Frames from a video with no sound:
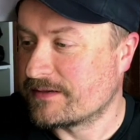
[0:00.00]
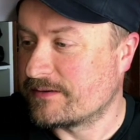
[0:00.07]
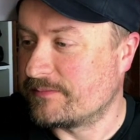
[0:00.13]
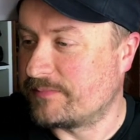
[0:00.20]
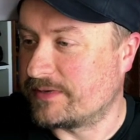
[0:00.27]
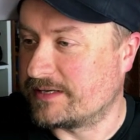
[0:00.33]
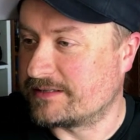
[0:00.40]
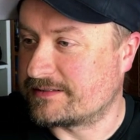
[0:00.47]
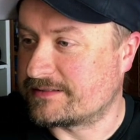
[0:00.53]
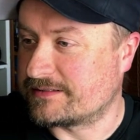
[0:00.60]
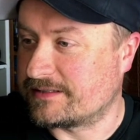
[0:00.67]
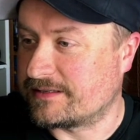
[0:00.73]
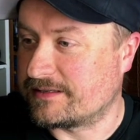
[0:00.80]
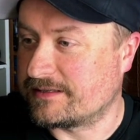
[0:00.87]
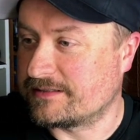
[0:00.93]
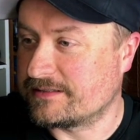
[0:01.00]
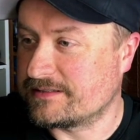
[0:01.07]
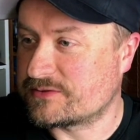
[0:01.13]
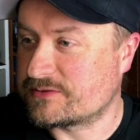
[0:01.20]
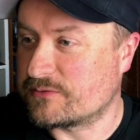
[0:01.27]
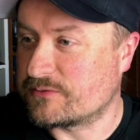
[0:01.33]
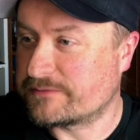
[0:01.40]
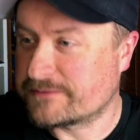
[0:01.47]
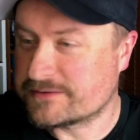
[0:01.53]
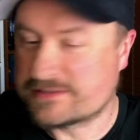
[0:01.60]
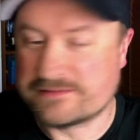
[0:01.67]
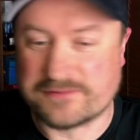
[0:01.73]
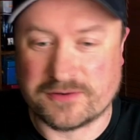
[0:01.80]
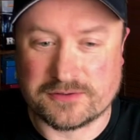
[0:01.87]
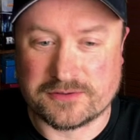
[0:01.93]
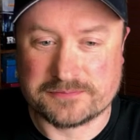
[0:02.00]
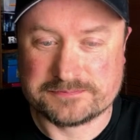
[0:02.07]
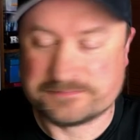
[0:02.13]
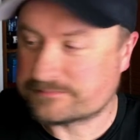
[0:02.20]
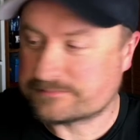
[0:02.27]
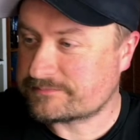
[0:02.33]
But so first of all,